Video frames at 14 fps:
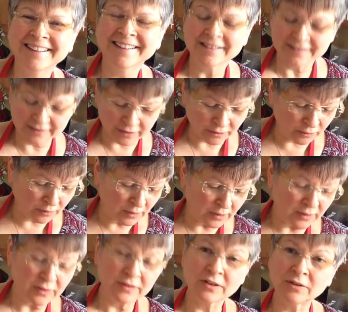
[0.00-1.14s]
So
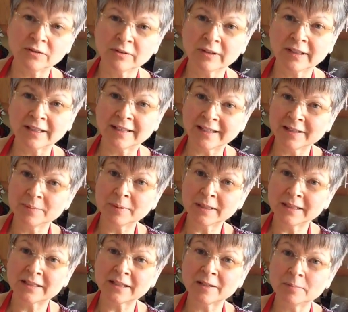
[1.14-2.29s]
can anybody
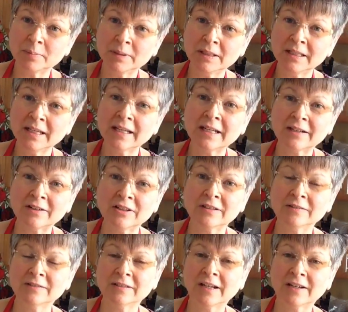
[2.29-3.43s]
type in yet? Are
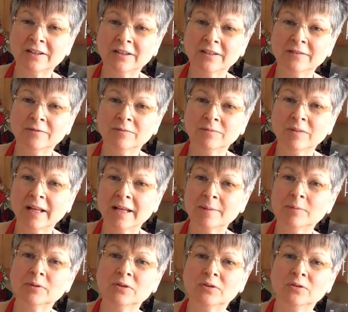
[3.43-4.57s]
you
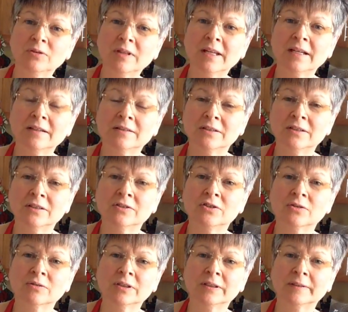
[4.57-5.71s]
able to do that? Did you
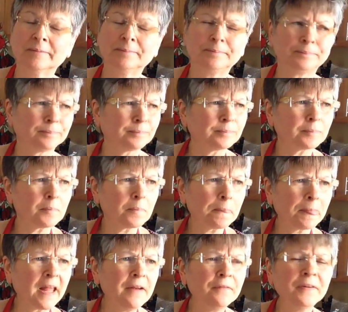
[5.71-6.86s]
join
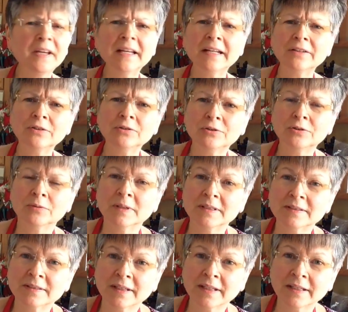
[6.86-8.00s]
I forget, on YouTube they
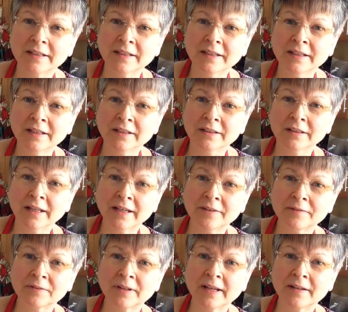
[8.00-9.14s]
say you have
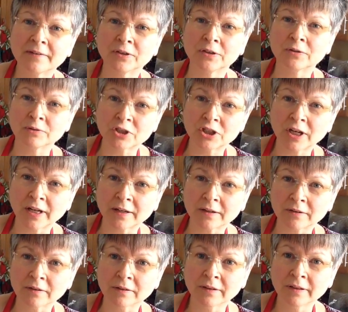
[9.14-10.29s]
to have your own
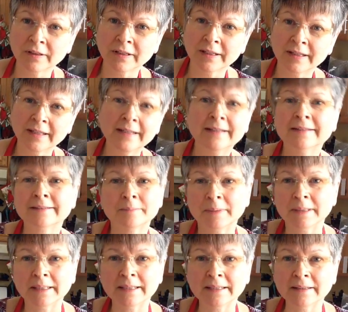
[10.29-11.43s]
channel. It doesn't
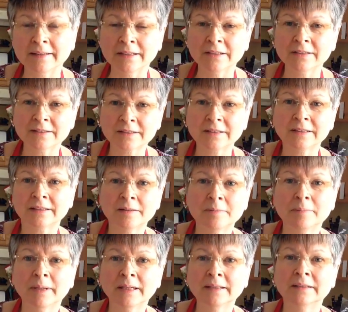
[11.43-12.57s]
mean anything. You just click the
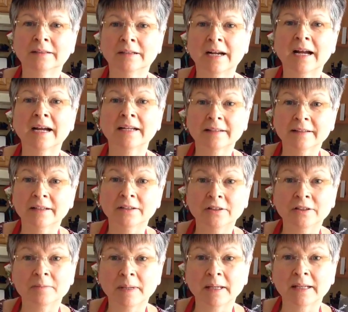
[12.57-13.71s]
button you're on, and then you
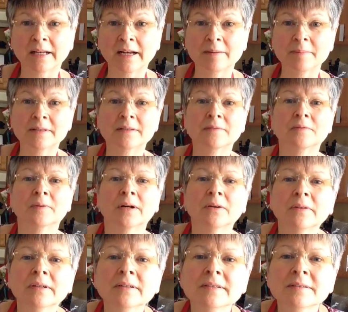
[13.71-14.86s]
can make comments if you want.
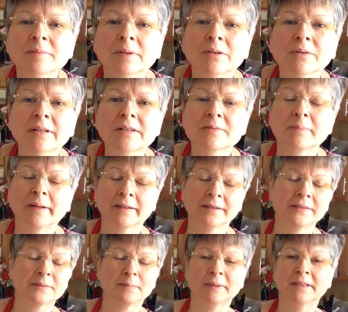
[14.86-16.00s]
Oh, that's my
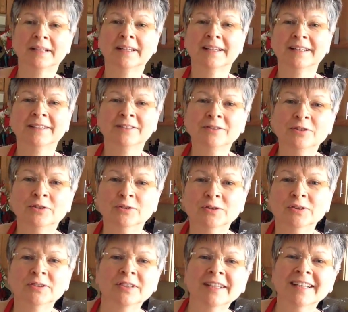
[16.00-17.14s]
husband. You
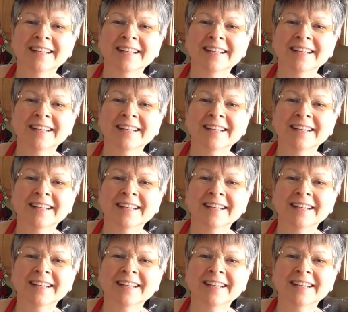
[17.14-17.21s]
goose.